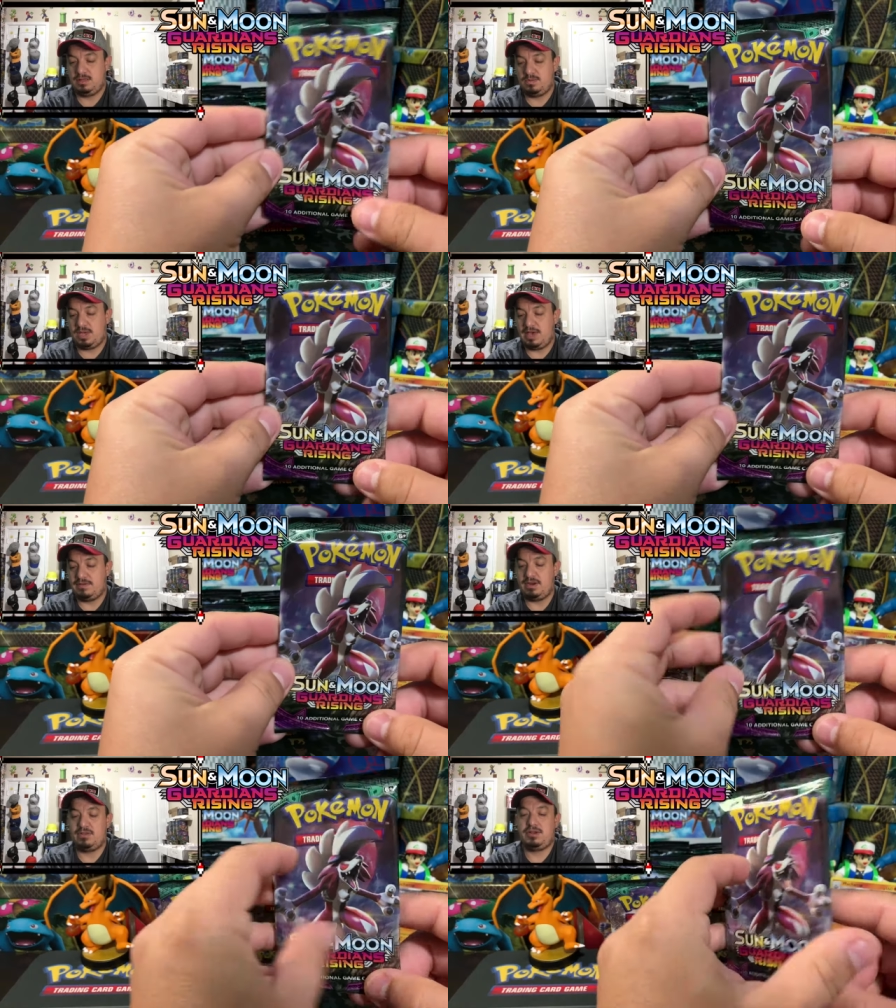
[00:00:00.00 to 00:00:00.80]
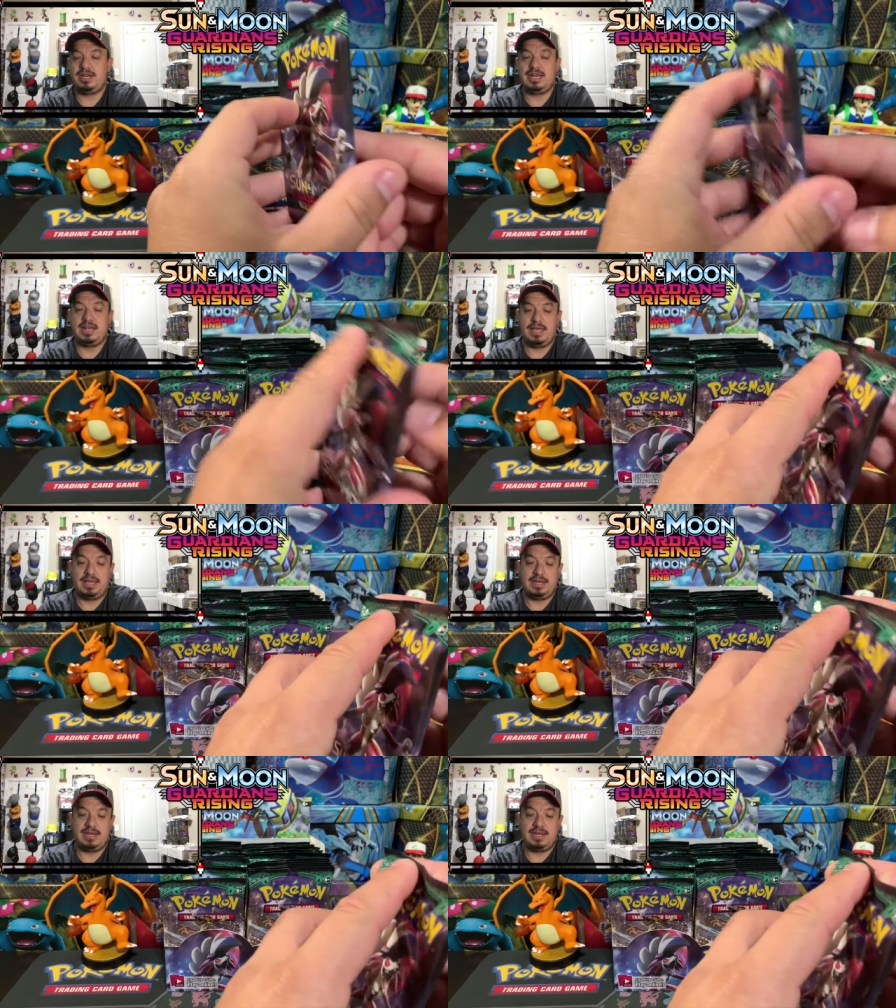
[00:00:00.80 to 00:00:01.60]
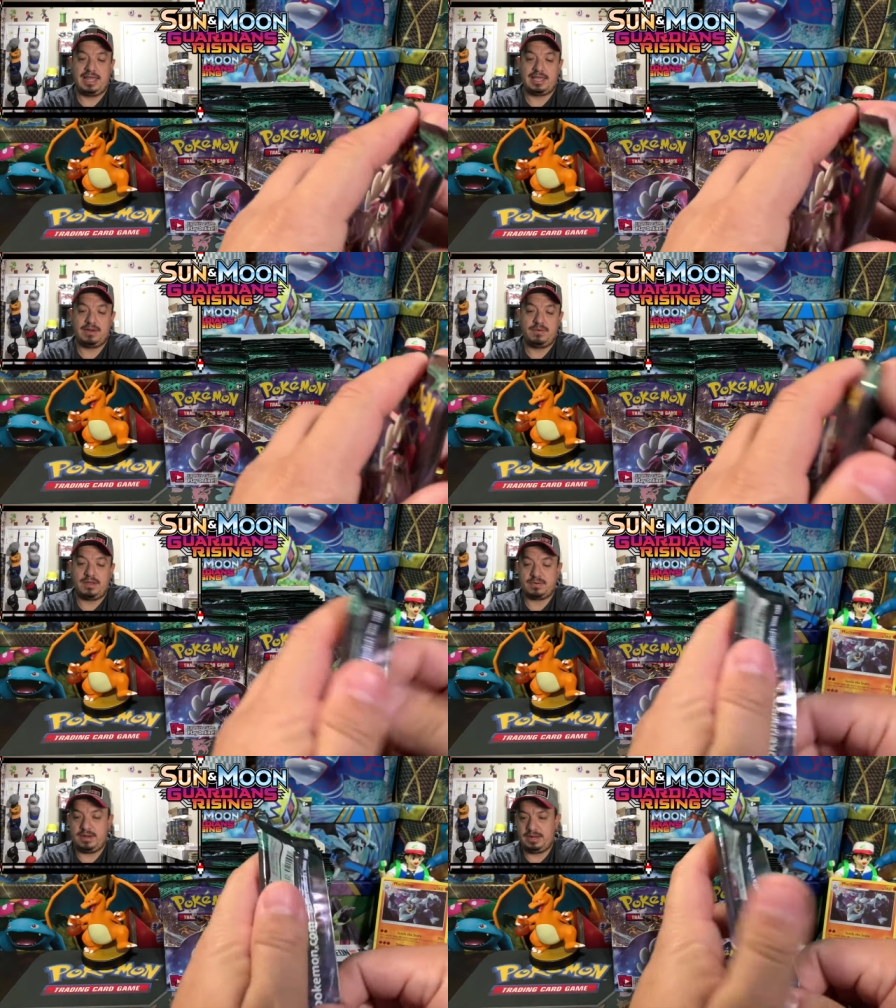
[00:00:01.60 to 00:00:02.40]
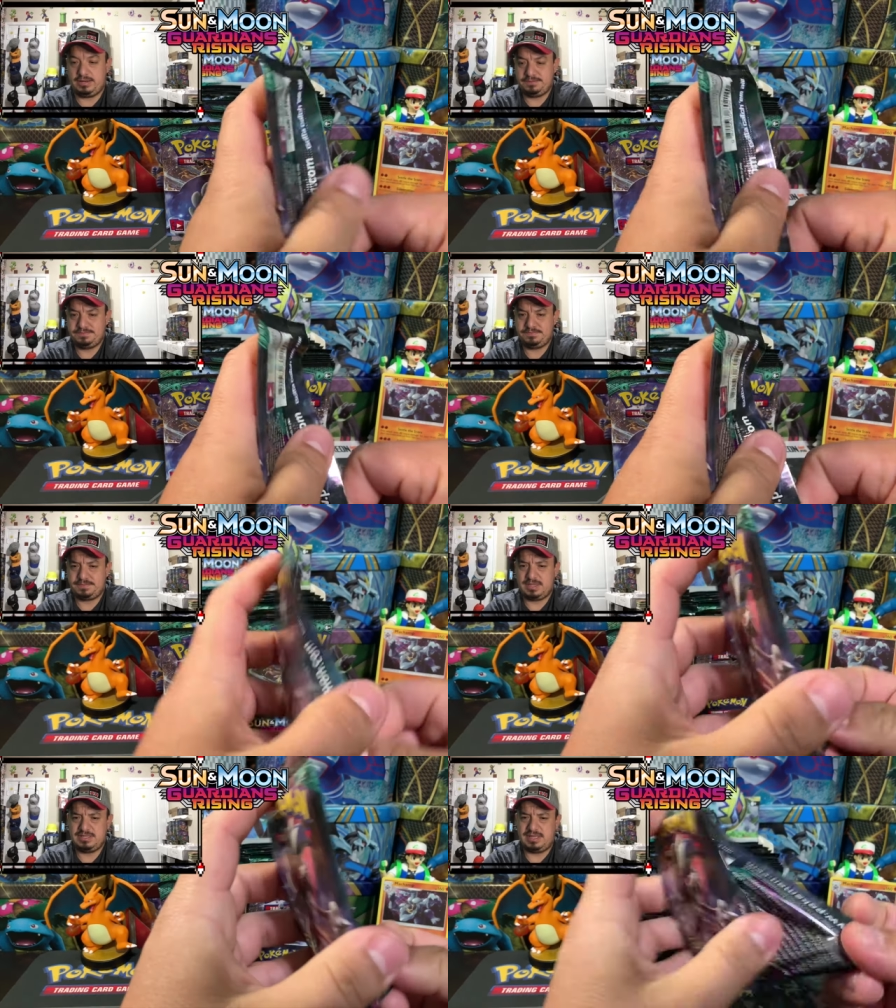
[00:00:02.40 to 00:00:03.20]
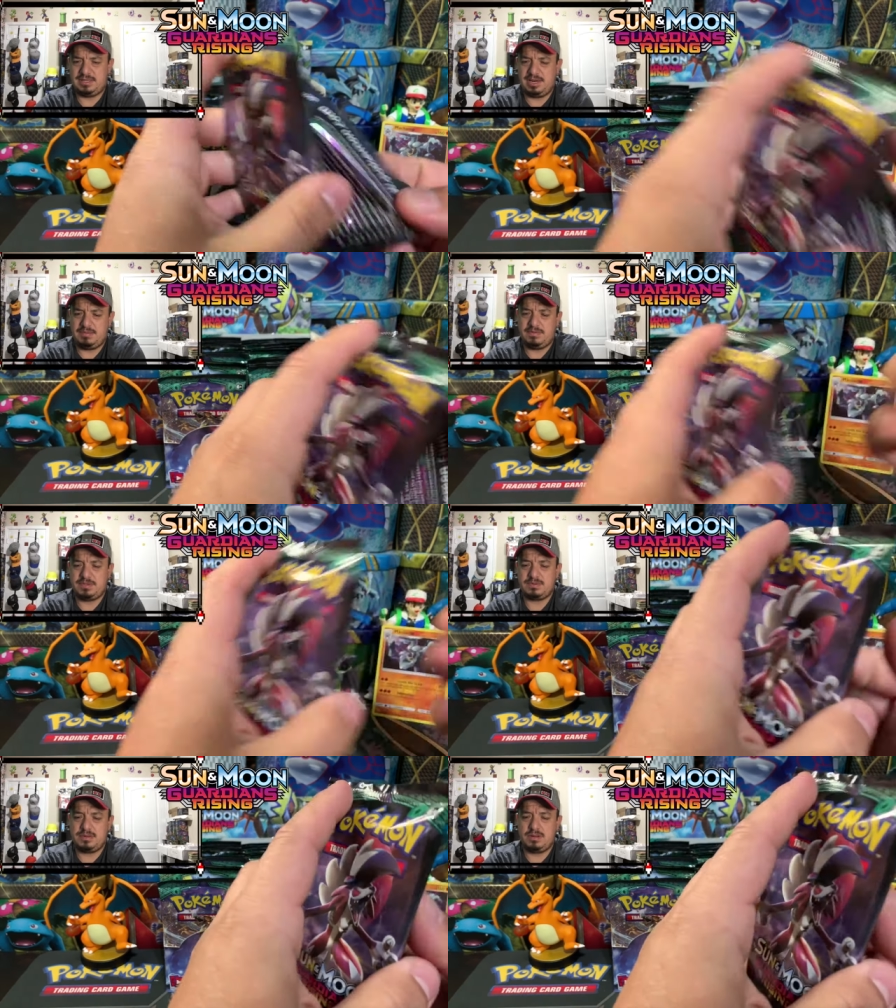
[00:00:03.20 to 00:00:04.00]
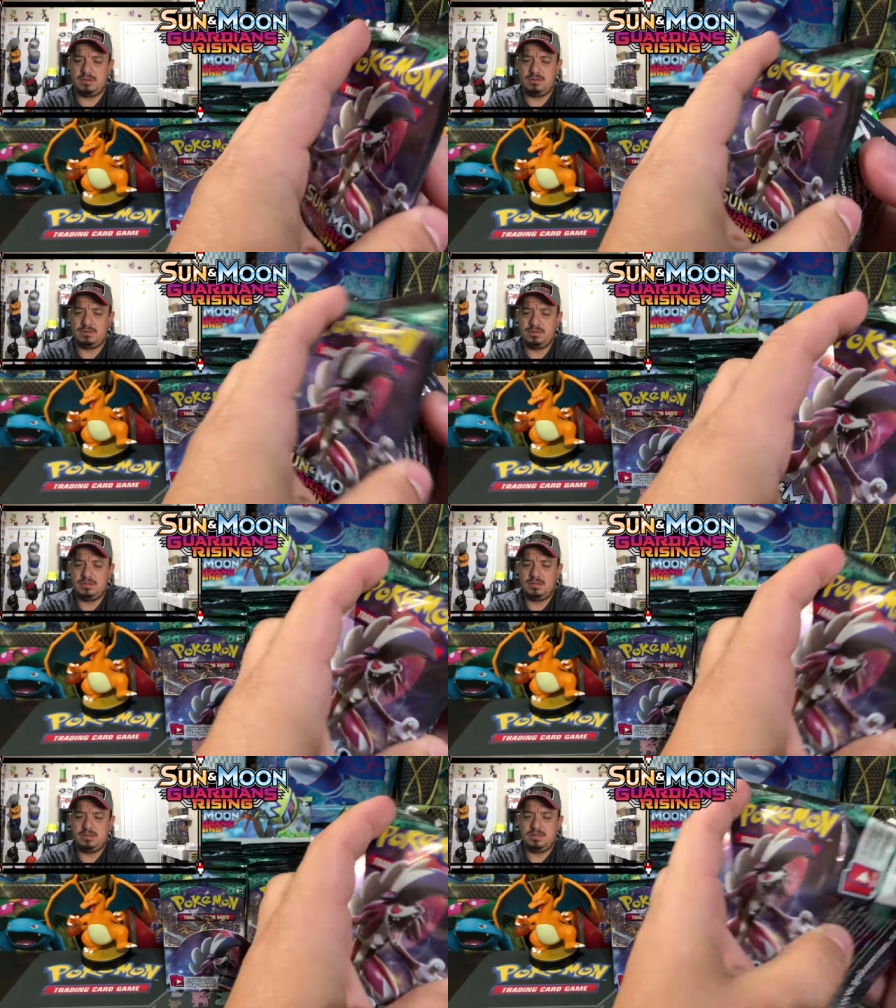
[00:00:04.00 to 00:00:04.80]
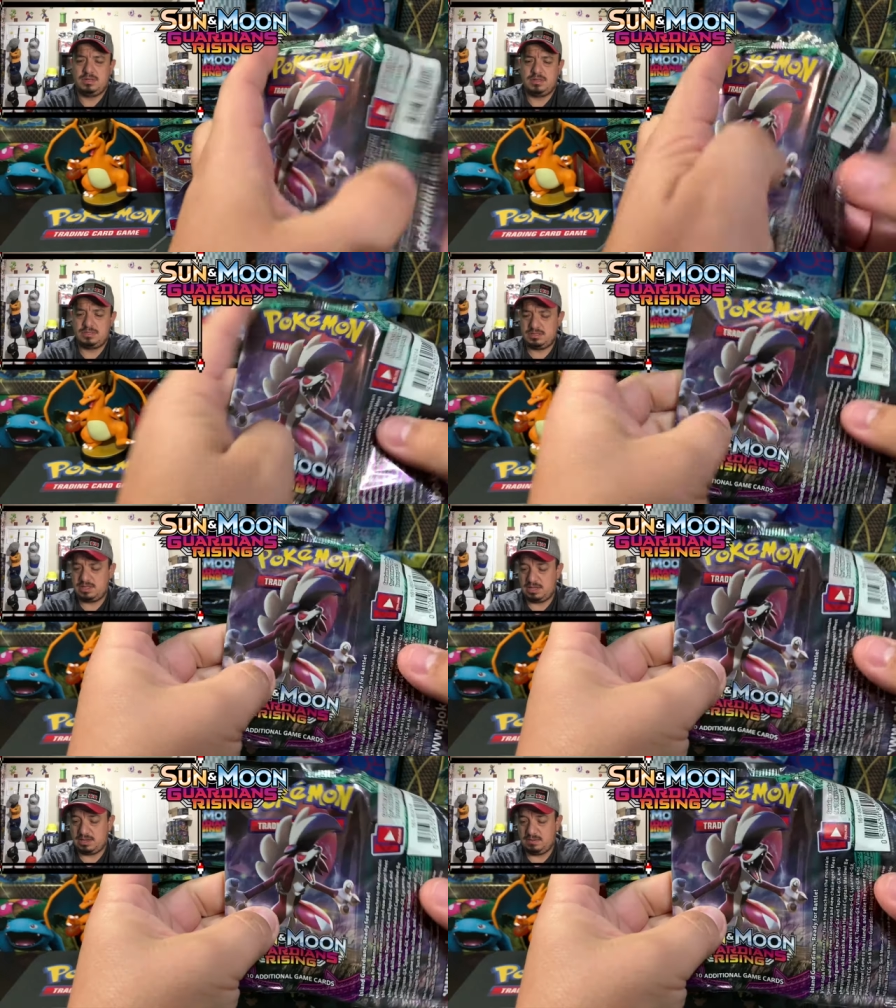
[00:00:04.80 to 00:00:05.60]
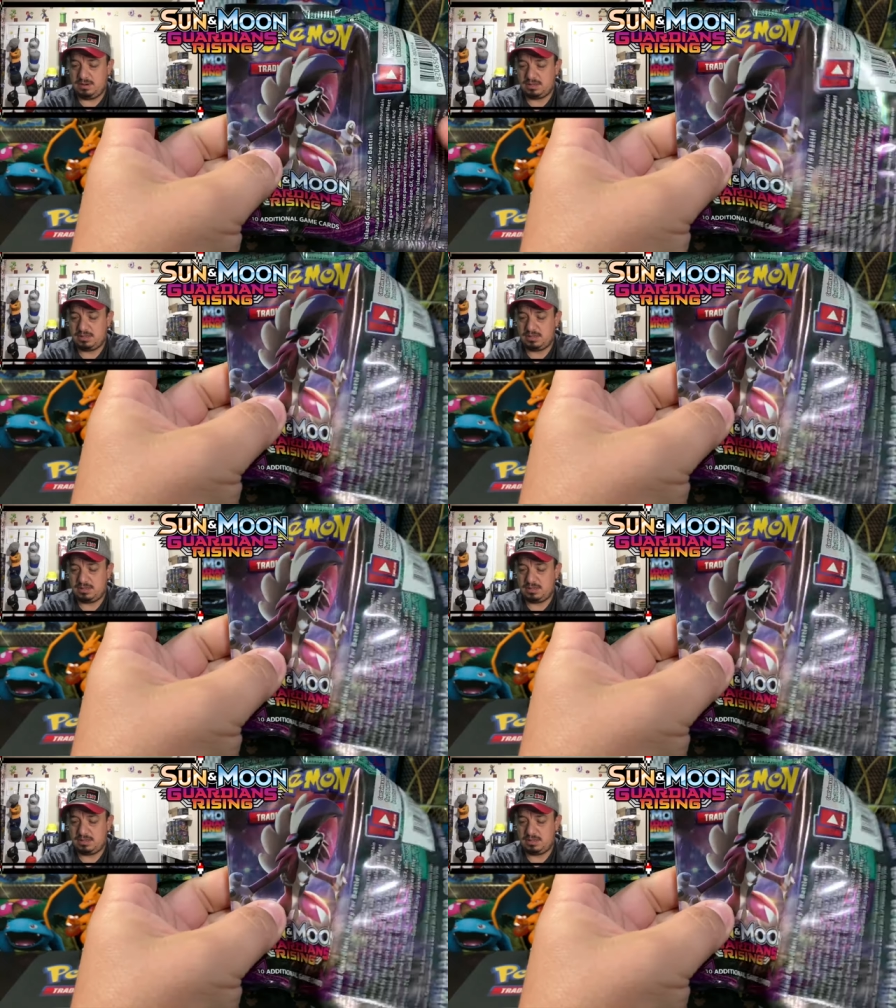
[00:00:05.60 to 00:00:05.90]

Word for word: We have another uh, Lycanroc, right? Is that the name of this one? No. Is this Lycanroc?